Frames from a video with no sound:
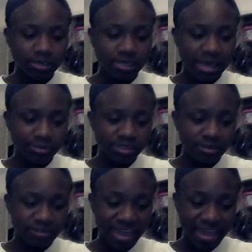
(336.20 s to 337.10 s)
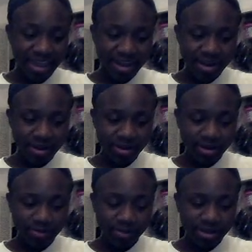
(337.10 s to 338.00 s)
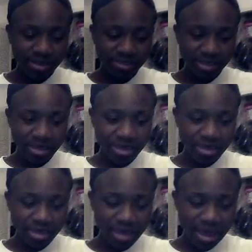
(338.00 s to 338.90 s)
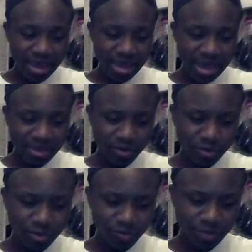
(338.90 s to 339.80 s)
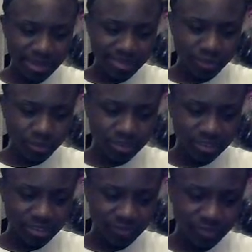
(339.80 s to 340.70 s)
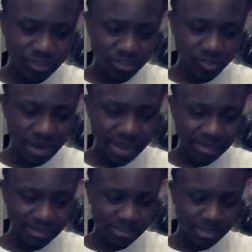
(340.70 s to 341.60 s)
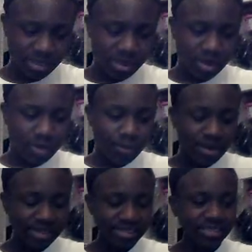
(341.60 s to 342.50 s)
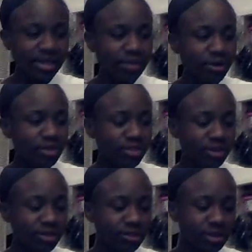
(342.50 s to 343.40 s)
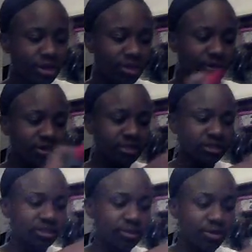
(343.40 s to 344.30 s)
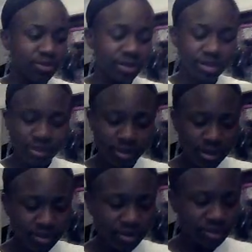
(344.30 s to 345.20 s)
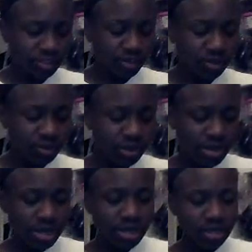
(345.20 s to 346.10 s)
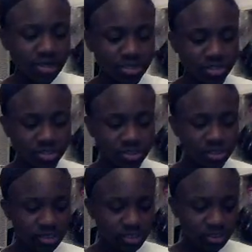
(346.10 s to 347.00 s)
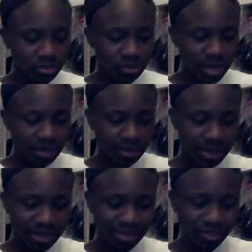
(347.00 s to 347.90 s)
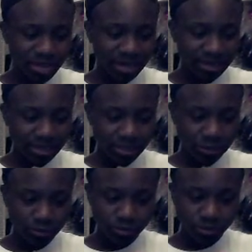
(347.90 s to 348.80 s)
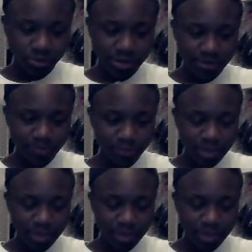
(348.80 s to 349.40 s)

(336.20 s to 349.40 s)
types of hair, because I don't know if you guys noticed the different tracks, but some are thinner than others and some are thicker than others. So it's just, you gotta, I guess you gotta get used to it